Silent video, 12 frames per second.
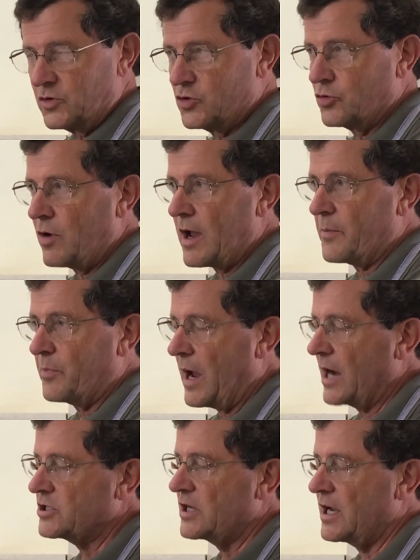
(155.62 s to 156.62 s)
drip
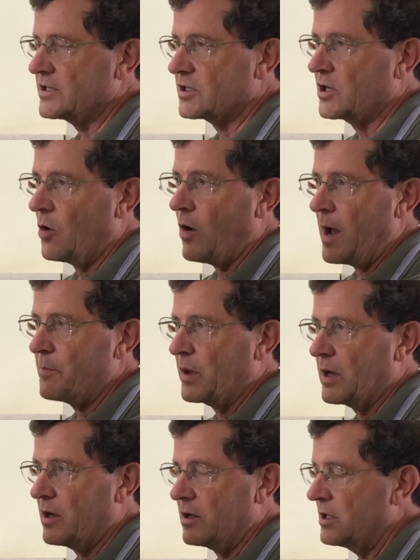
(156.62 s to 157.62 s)
actually has to go
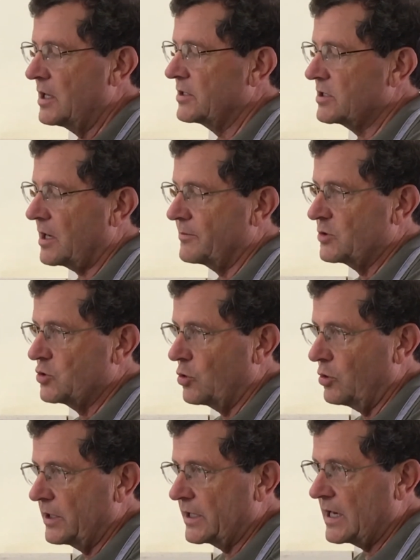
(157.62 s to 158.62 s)
uphill to come
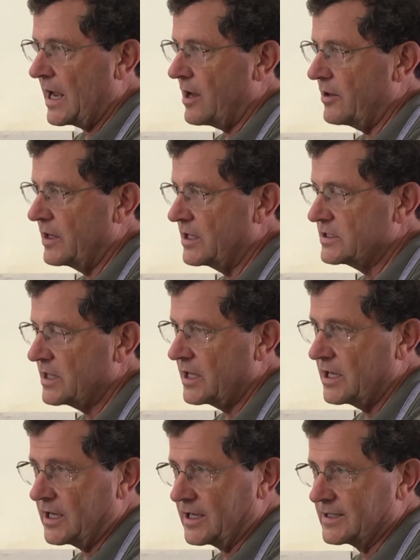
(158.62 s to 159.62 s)
drooling down this
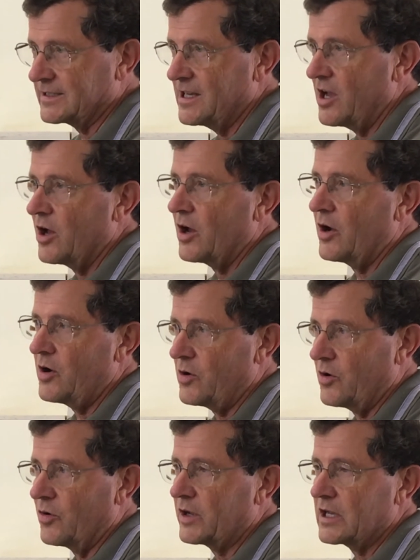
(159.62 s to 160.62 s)
thing.
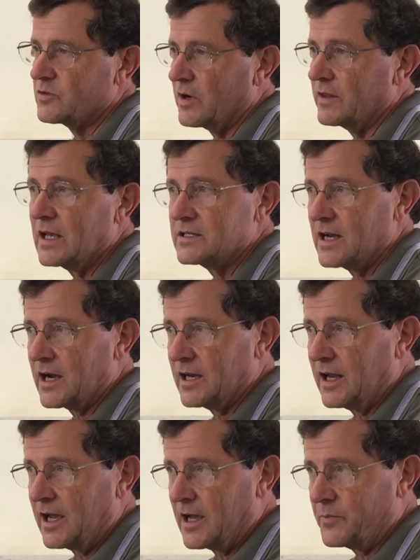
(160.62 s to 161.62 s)
Oh, guess what? That's not going
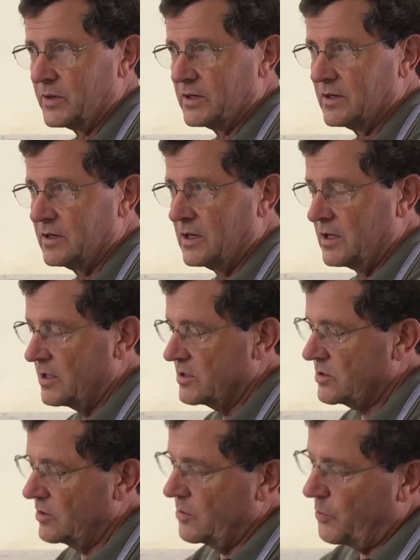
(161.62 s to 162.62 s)
to happen.
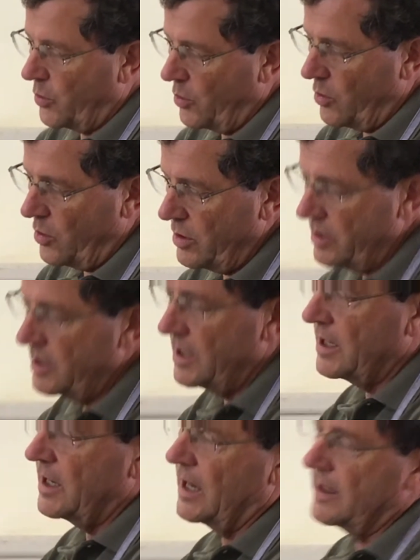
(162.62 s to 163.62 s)
So you pour,
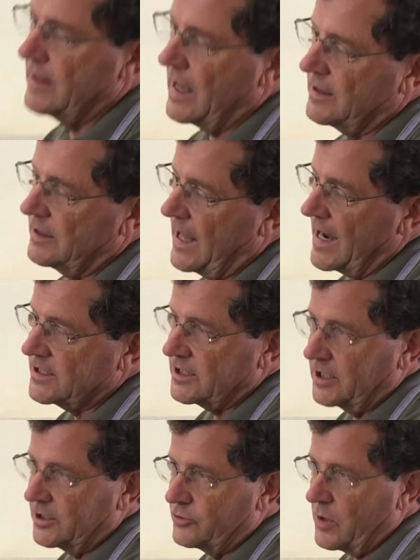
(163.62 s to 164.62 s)
and that last
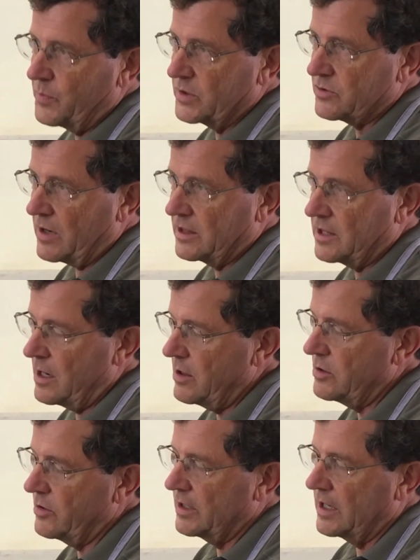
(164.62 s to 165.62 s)
little drip is right there.
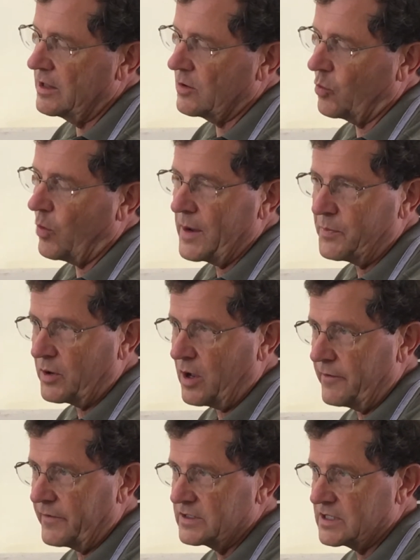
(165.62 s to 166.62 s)
You can either wipe it
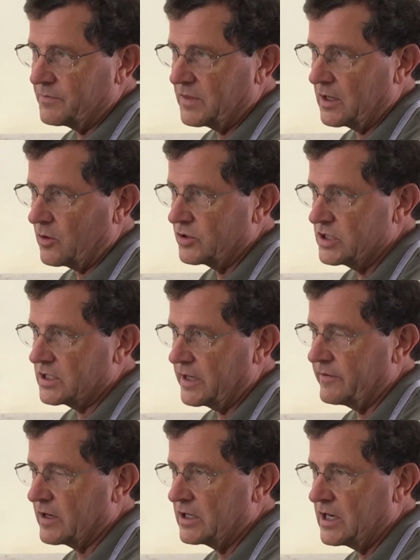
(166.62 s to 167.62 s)
off on something or just give
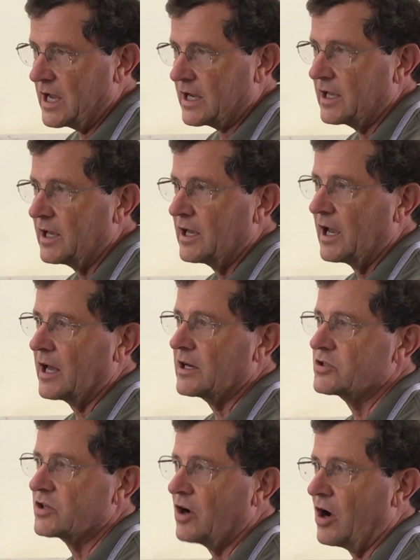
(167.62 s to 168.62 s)
it a nick, and
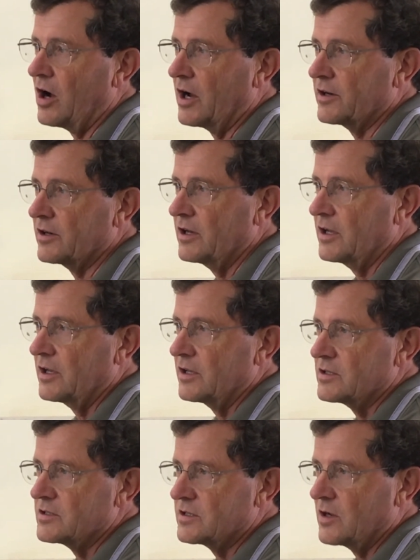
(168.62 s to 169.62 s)
it's gone.
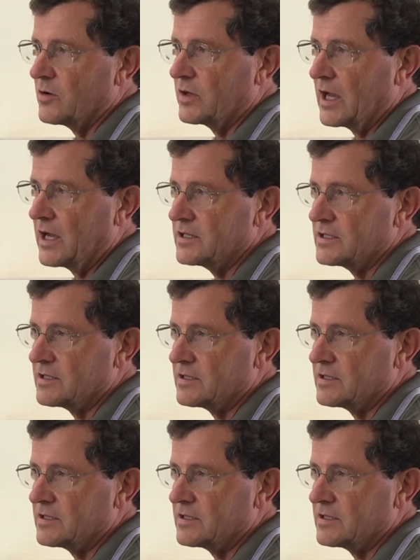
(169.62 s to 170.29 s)
So yes,